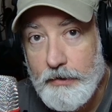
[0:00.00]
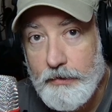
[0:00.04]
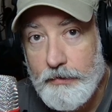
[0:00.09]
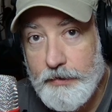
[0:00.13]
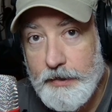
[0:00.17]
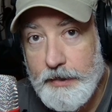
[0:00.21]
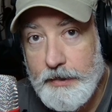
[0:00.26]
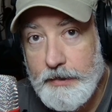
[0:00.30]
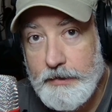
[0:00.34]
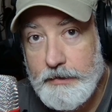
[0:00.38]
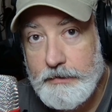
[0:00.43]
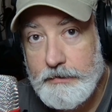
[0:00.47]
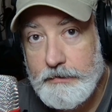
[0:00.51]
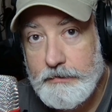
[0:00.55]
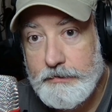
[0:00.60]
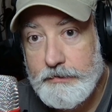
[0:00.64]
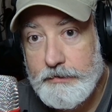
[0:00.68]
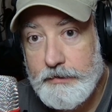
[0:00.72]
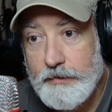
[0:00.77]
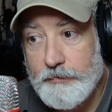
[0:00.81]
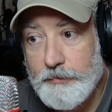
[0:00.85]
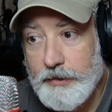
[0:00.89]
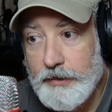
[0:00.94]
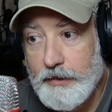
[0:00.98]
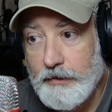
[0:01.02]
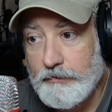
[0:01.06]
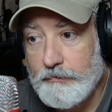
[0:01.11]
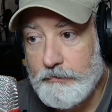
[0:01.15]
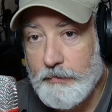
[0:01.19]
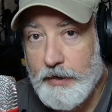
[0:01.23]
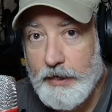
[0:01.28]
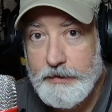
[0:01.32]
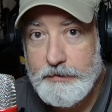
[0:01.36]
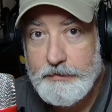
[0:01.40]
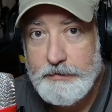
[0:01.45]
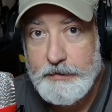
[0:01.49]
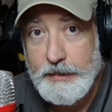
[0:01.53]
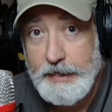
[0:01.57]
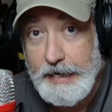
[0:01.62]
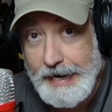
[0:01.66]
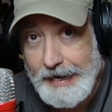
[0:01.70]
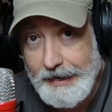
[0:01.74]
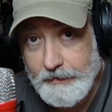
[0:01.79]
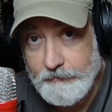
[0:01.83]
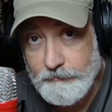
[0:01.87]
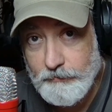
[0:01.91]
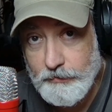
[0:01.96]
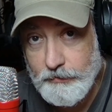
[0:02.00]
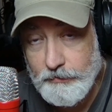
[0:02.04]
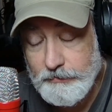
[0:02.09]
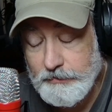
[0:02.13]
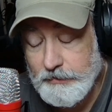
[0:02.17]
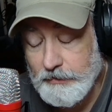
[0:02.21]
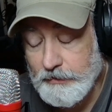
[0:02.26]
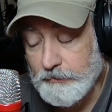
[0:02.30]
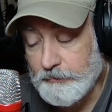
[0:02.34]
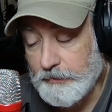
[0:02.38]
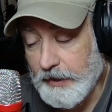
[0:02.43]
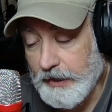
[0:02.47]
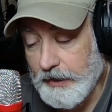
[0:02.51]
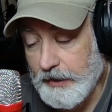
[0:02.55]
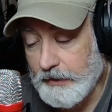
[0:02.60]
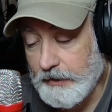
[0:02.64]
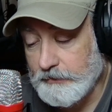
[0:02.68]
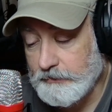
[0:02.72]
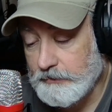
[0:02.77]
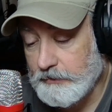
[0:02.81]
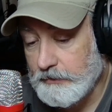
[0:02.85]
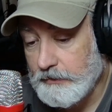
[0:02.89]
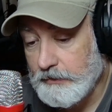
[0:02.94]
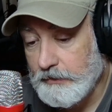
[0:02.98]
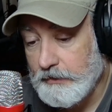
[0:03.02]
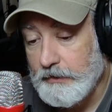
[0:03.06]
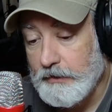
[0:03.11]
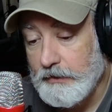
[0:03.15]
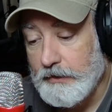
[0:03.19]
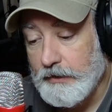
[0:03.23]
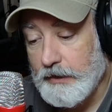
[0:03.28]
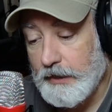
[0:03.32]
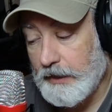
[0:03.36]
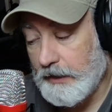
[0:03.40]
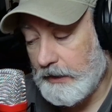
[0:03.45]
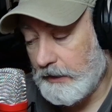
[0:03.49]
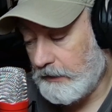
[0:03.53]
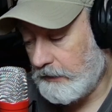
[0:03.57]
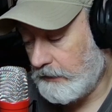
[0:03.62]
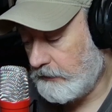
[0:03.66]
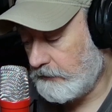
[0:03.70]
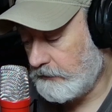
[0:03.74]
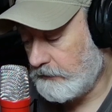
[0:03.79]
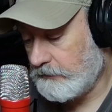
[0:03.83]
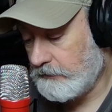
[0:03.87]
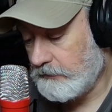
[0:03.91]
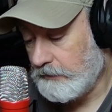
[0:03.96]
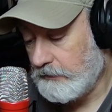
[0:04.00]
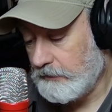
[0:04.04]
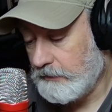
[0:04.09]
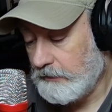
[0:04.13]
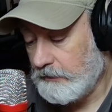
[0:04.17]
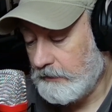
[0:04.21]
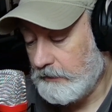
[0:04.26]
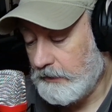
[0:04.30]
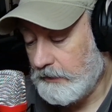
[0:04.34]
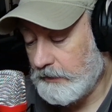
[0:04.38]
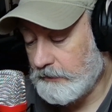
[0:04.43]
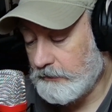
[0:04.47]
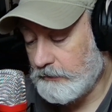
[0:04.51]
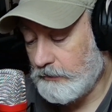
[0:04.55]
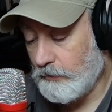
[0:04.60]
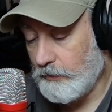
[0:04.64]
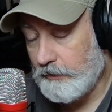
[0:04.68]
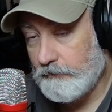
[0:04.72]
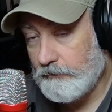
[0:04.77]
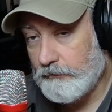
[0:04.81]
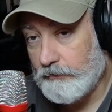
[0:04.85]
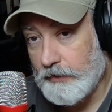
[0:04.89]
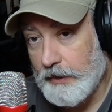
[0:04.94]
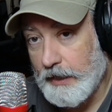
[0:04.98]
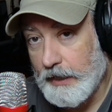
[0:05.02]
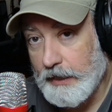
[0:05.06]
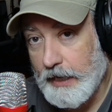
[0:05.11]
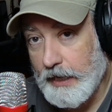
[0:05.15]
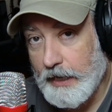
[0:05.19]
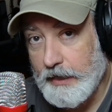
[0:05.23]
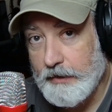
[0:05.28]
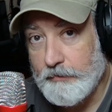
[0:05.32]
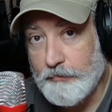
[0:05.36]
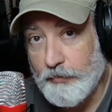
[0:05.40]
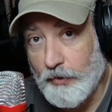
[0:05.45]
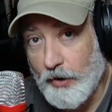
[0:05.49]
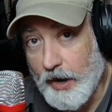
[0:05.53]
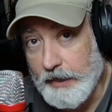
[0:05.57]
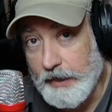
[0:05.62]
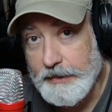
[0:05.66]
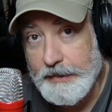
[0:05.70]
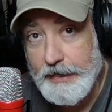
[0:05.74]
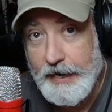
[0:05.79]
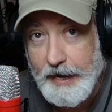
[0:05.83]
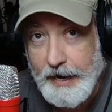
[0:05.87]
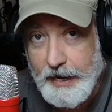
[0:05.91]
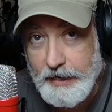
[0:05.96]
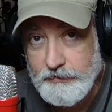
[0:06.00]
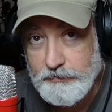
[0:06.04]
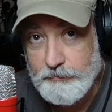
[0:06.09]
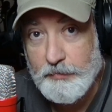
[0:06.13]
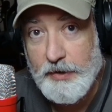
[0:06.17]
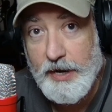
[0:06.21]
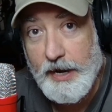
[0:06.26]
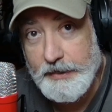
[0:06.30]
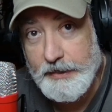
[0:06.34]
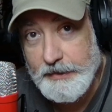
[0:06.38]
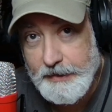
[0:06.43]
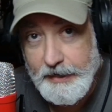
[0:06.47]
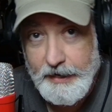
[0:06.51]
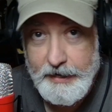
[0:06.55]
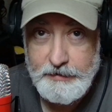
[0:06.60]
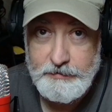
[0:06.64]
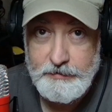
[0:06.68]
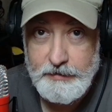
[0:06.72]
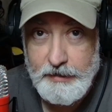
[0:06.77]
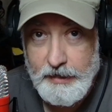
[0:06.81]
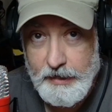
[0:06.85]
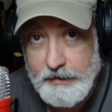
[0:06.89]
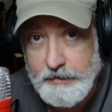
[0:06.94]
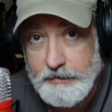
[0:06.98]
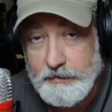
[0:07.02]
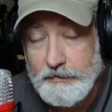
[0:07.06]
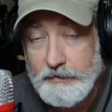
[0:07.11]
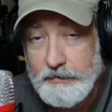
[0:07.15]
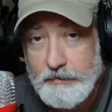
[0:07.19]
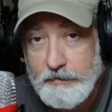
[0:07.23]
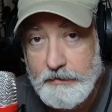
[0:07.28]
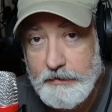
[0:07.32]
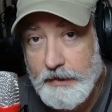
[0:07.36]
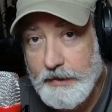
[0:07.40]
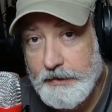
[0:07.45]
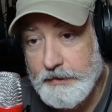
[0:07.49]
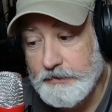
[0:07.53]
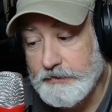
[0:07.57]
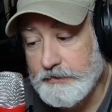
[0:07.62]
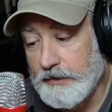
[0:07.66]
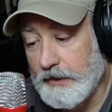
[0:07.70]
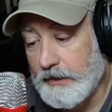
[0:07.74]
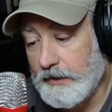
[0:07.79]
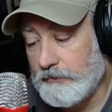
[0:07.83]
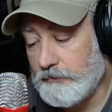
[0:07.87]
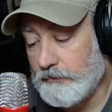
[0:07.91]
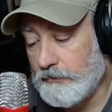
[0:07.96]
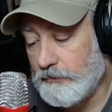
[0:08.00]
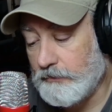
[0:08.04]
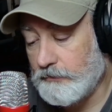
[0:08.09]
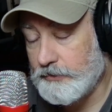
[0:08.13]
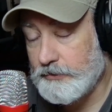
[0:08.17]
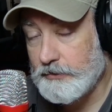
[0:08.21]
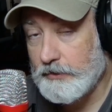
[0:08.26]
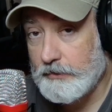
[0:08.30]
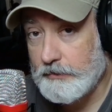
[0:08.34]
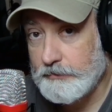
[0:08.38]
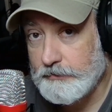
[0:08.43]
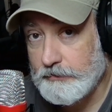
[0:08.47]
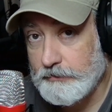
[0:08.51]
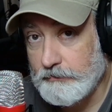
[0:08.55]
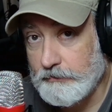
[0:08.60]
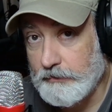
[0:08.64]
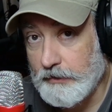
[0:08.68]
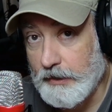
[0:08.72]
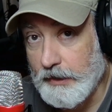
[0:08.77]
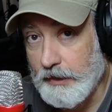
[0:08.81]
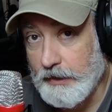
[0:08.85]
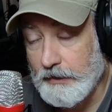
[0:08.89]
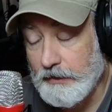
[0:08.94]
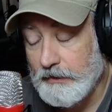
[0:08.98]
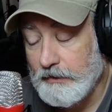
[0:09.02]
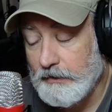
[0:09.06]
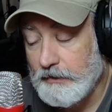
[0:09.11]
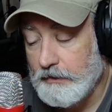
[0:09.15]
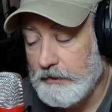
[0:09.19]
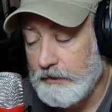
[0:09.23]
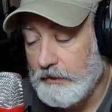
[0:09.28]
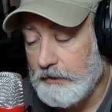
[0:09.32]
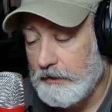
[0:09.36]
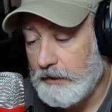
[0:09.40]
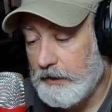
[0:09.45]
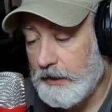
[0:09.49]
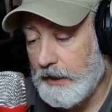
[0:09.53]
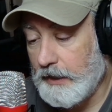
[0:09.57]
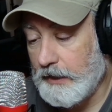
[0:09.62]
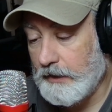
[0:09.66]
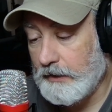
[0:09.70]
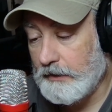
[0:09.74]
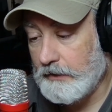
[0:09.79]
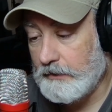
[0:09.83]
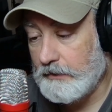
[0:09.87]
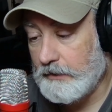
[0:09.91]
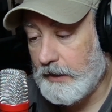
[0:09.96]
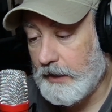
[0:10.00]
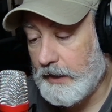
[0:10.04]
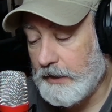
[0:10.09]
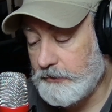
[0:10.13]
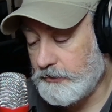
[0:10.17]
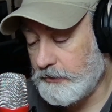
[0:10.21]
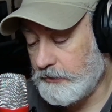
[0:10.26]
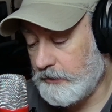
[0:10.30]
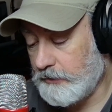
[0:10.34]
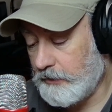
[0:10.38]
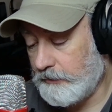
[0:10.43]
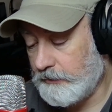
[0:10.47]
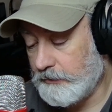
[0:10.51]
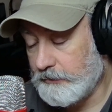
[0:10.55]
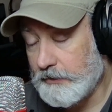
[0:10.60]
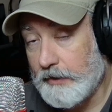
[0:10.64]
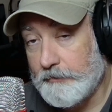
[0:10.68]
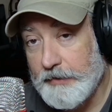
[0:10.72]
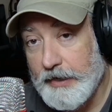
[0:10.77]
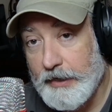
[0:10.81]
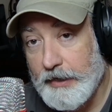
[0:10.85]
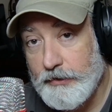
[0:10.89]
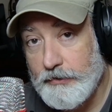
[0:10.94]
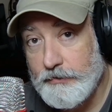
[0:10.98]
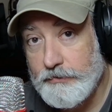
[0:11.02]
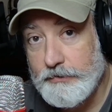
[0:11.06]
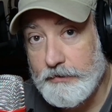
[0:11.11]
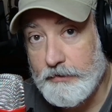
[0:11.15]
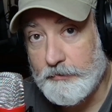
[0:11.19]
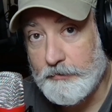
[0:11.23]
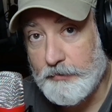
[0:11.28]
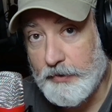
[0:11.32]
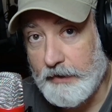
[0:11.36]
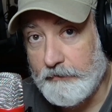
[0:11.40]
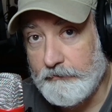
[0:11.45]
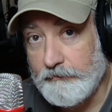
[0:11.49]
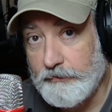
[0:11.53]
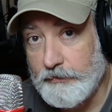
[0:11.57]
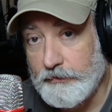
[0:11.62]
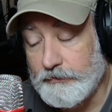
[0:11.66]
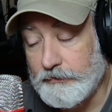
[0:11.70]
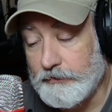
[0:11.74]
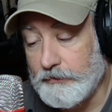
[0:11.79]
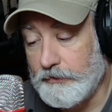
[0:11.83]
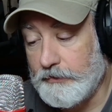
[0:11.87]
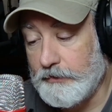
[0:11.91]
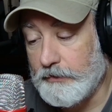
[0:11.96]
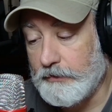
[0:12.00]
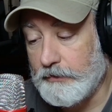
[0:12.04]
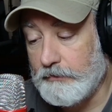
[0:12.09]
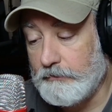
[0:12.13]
than some of the other mics that I have used in the past, and it's going for that kind of broadcast, podcast kind of sound, which I also like. And as you notice, I'm not using the pop filter, and you're